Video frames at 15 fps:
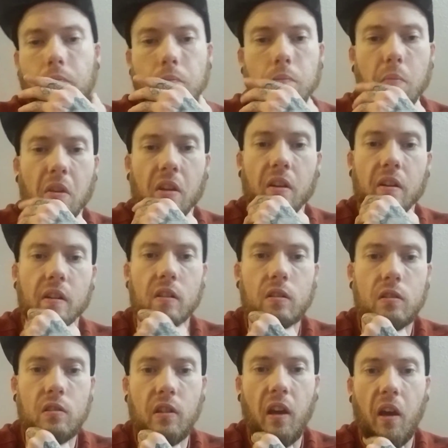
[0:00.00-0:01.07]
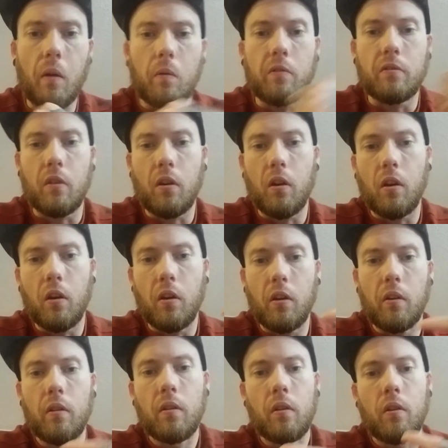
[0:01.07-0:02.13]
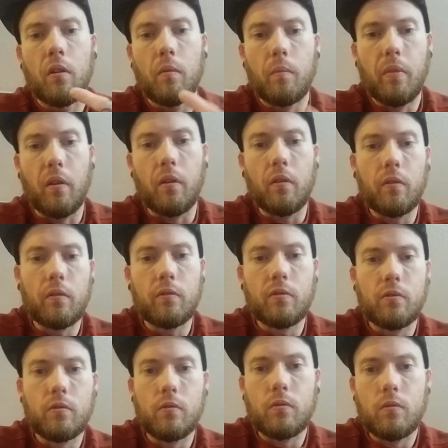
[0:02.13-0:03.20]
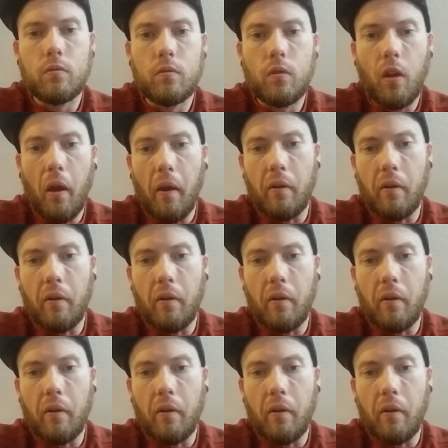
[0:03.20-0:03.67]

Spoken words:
Because I was on pills, I